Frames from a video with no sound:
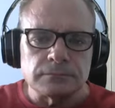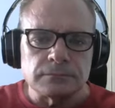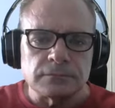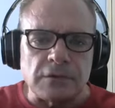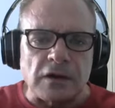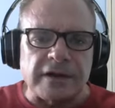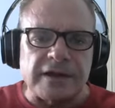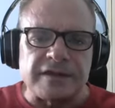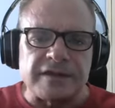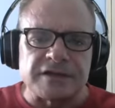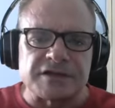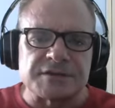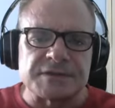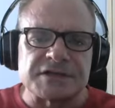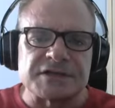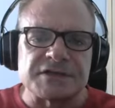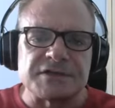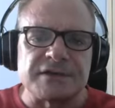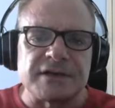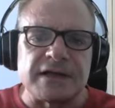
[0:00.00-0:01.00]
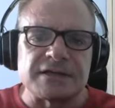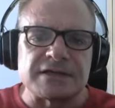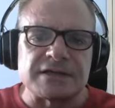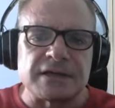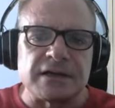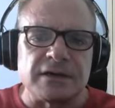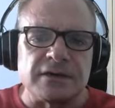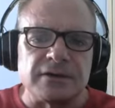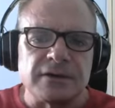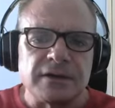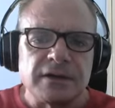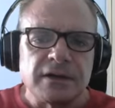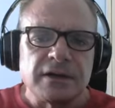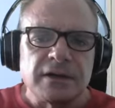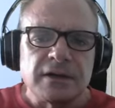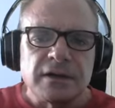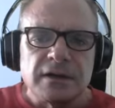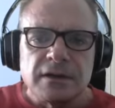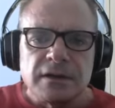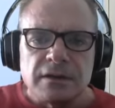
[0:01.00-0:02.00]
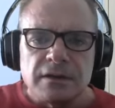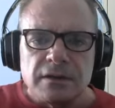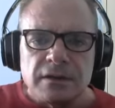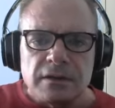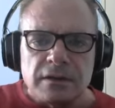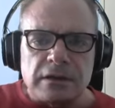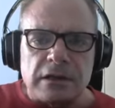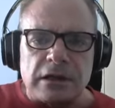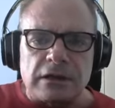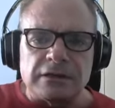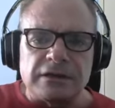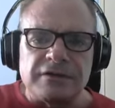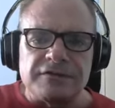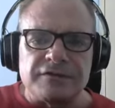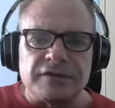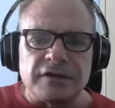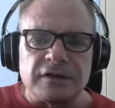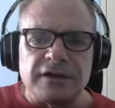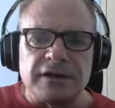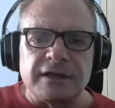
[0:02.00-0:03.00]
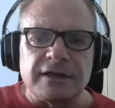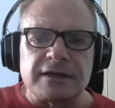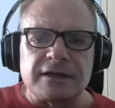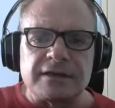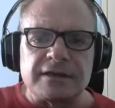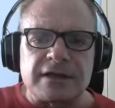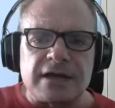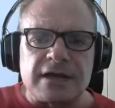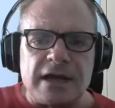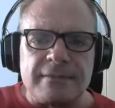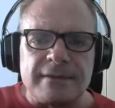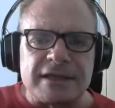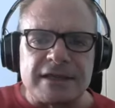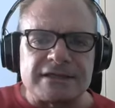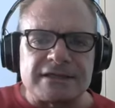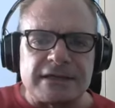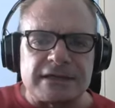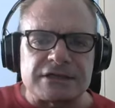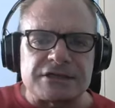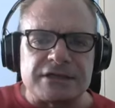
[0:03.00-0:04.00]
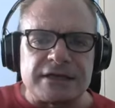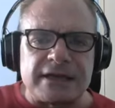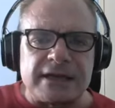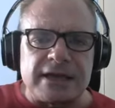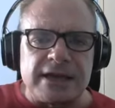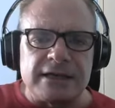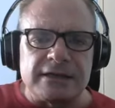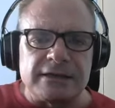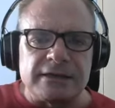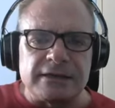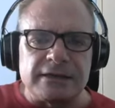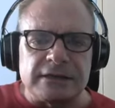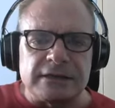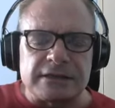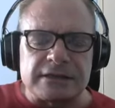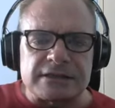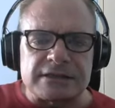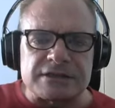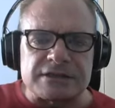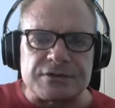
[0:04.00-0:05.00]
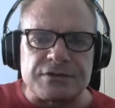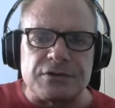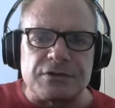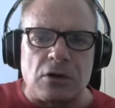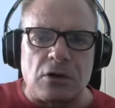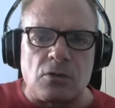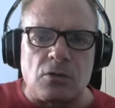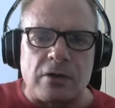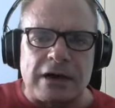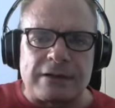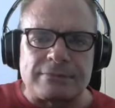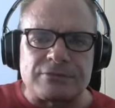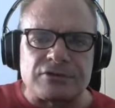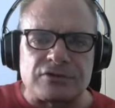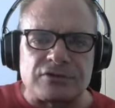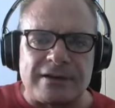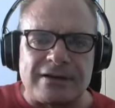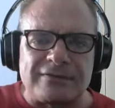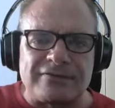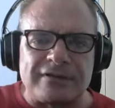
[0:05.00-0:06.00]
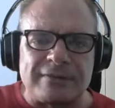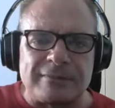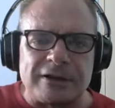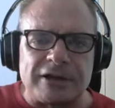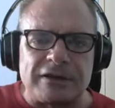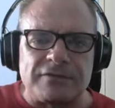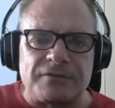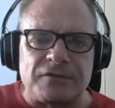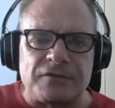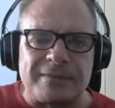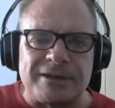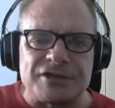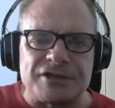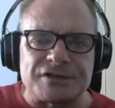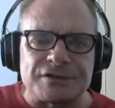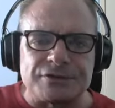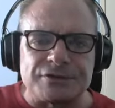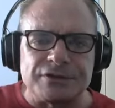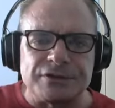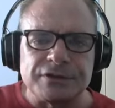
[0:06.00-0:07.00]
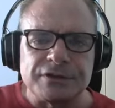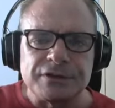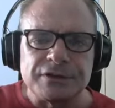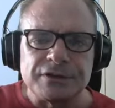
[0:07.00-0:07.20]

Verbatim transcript: Okay, this was two days ago. I'll leave the link in the comment section again so you know where I'm deriving my information.